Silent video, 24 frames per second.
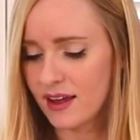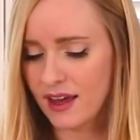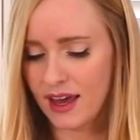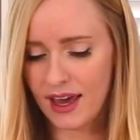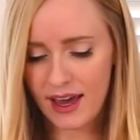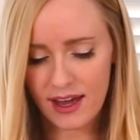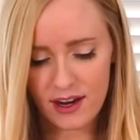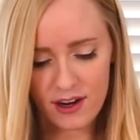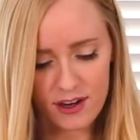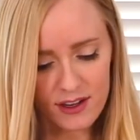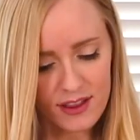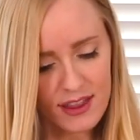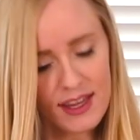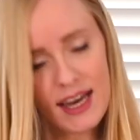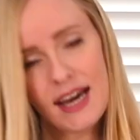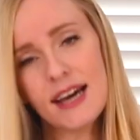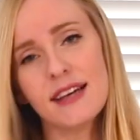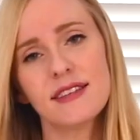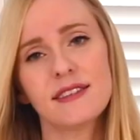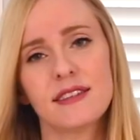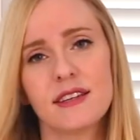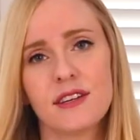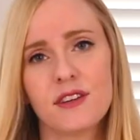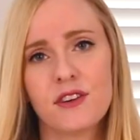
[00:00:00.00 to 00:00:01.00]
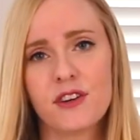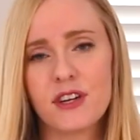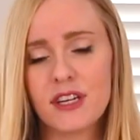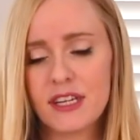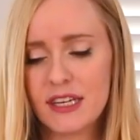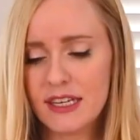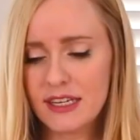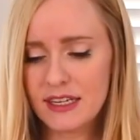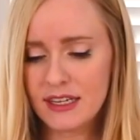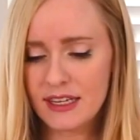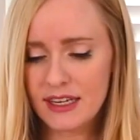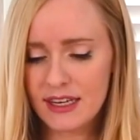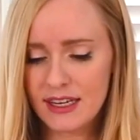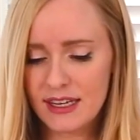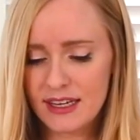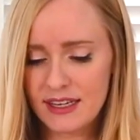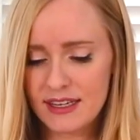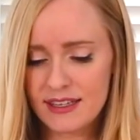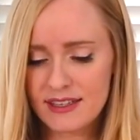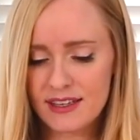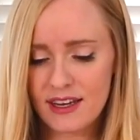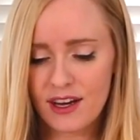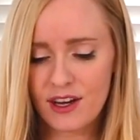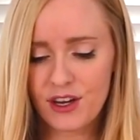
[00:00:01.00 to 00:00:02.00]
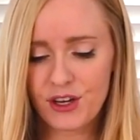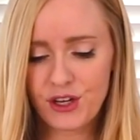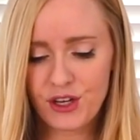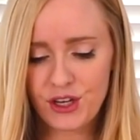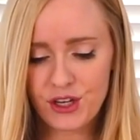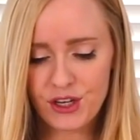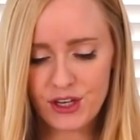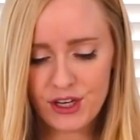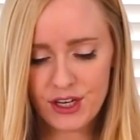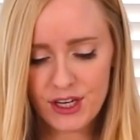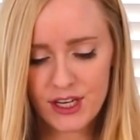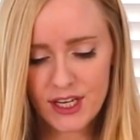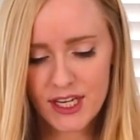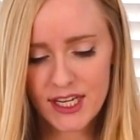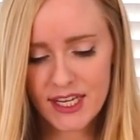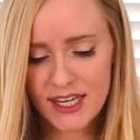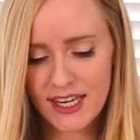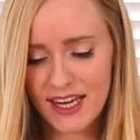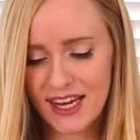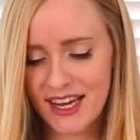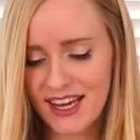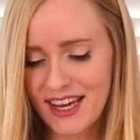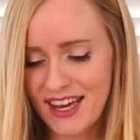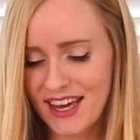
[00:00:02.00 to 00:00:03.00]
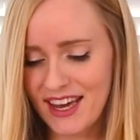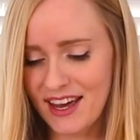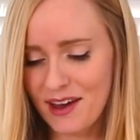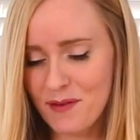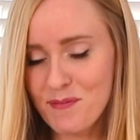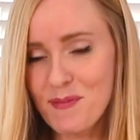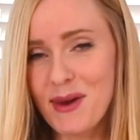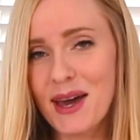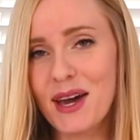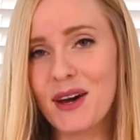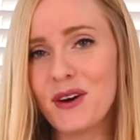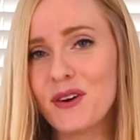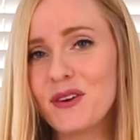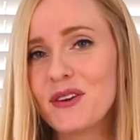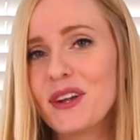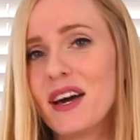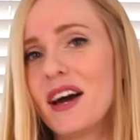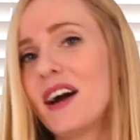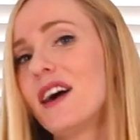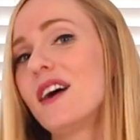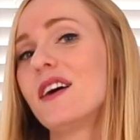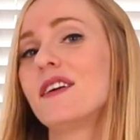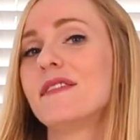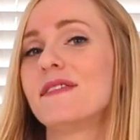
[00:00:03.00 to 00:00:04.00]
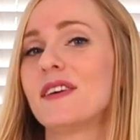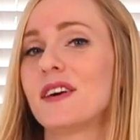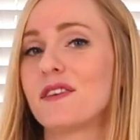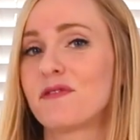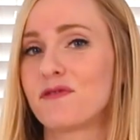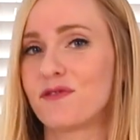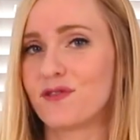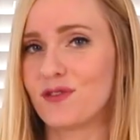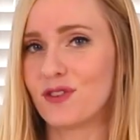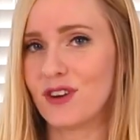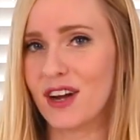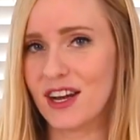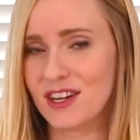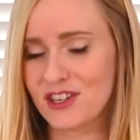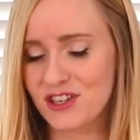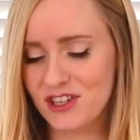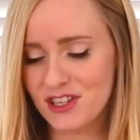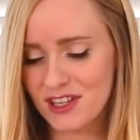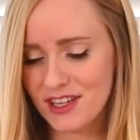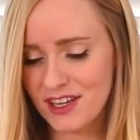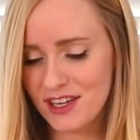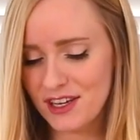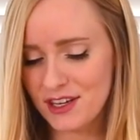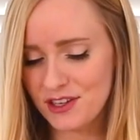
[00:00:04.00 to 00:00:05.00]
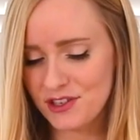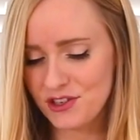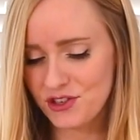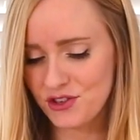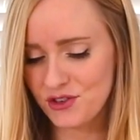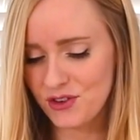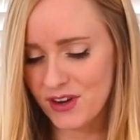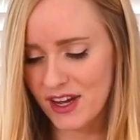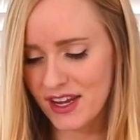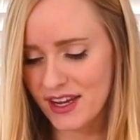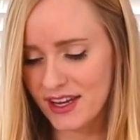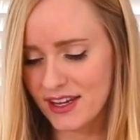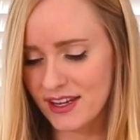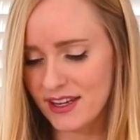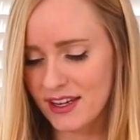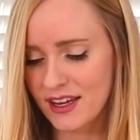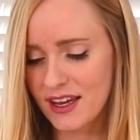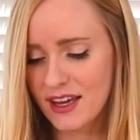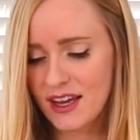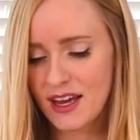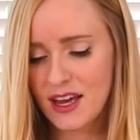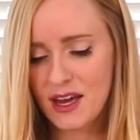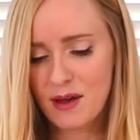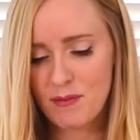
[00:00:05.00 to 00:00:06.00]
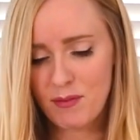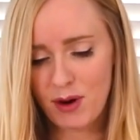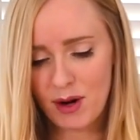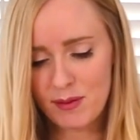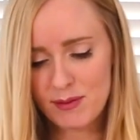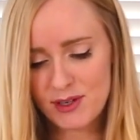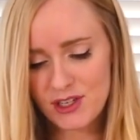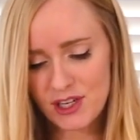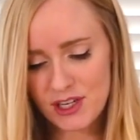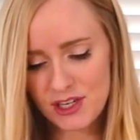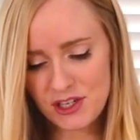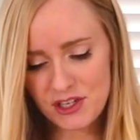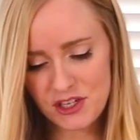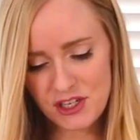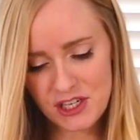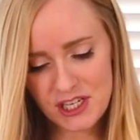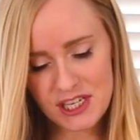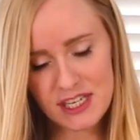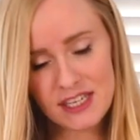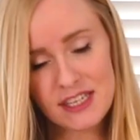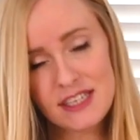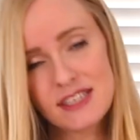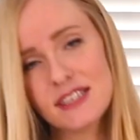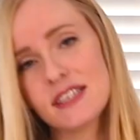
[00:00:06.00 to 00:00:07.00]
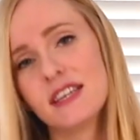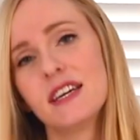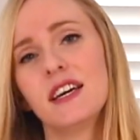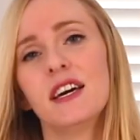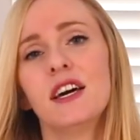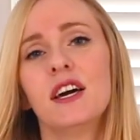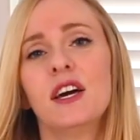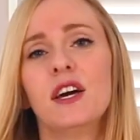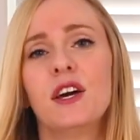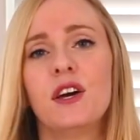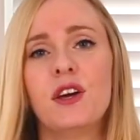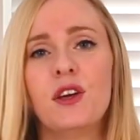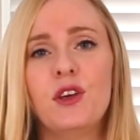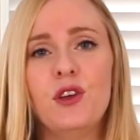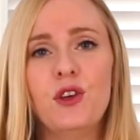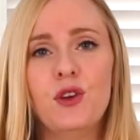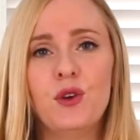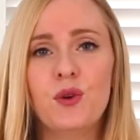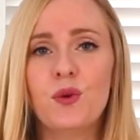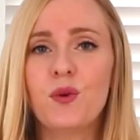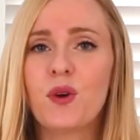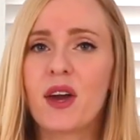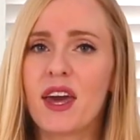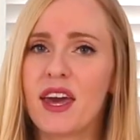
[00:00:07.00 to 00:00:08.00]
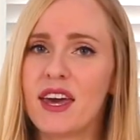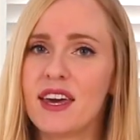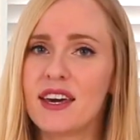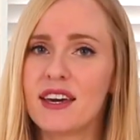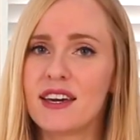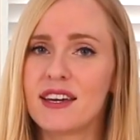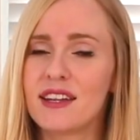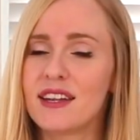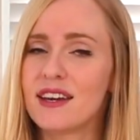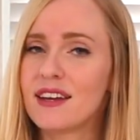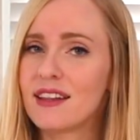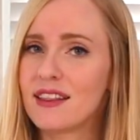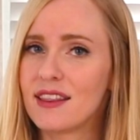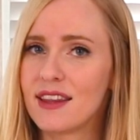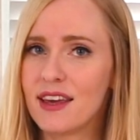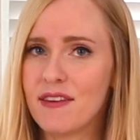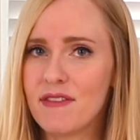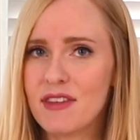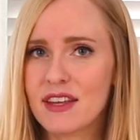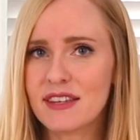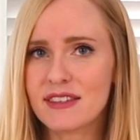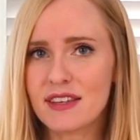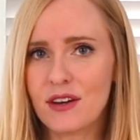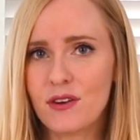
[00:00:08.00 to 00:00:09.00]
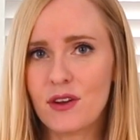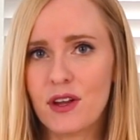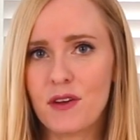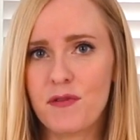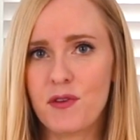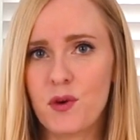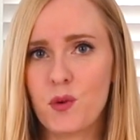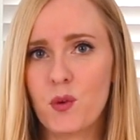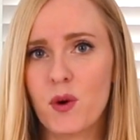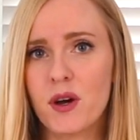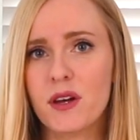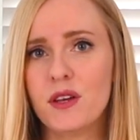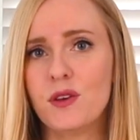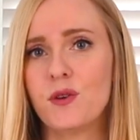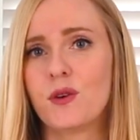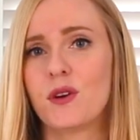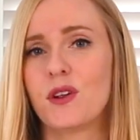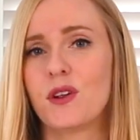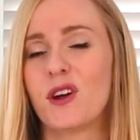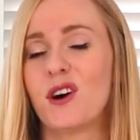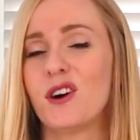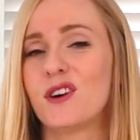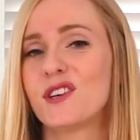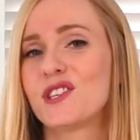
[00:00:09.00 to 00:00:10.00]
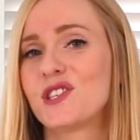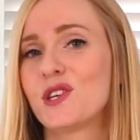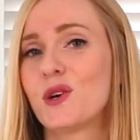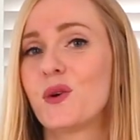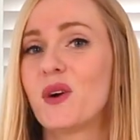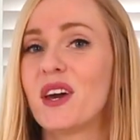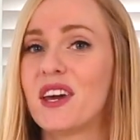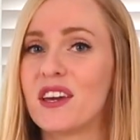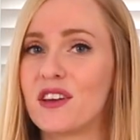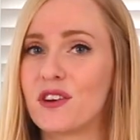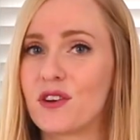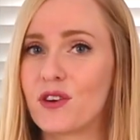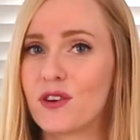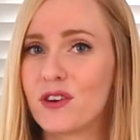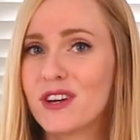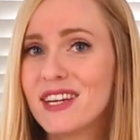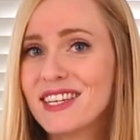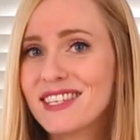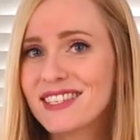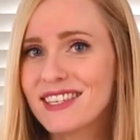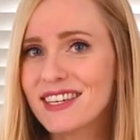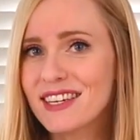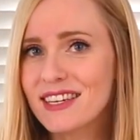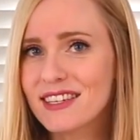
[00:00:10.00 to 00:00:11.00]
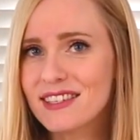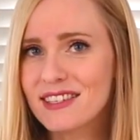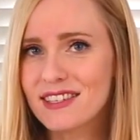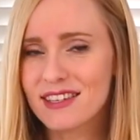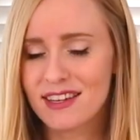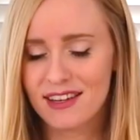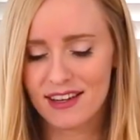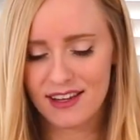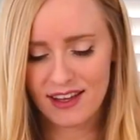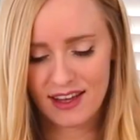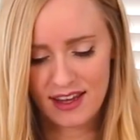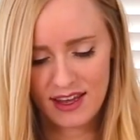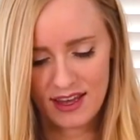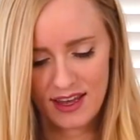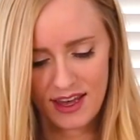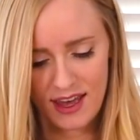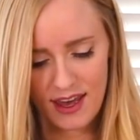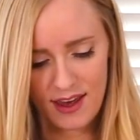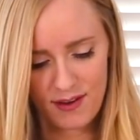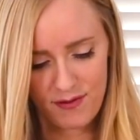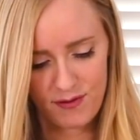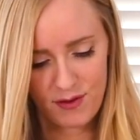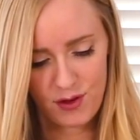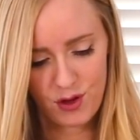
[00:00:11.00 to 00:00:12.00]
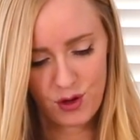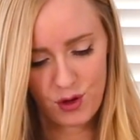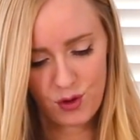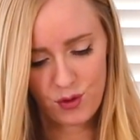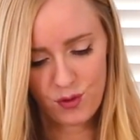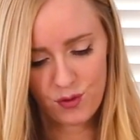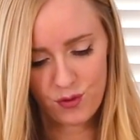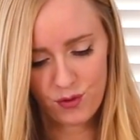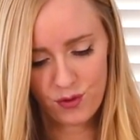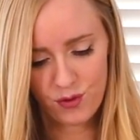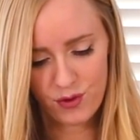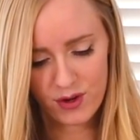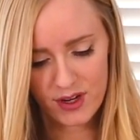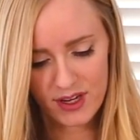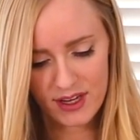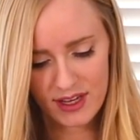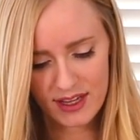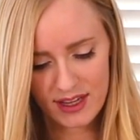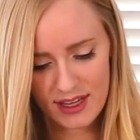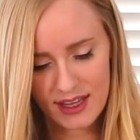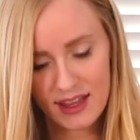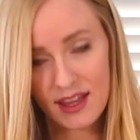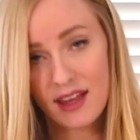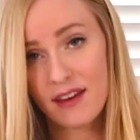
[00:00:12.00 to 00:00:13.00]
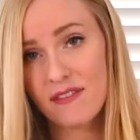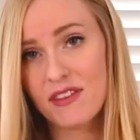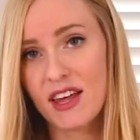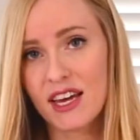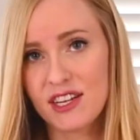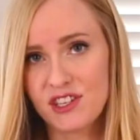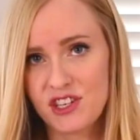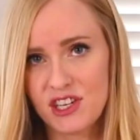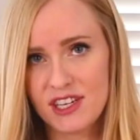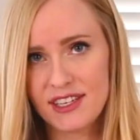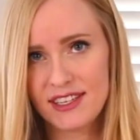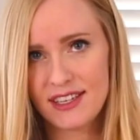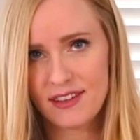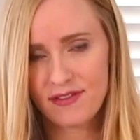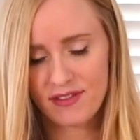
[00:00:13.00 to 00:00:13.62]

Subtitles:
and our last ingredient is a good amount of freshly shredded Parmesan cheese. You can leave this out if you want. You can also increase it if you really love that cheesy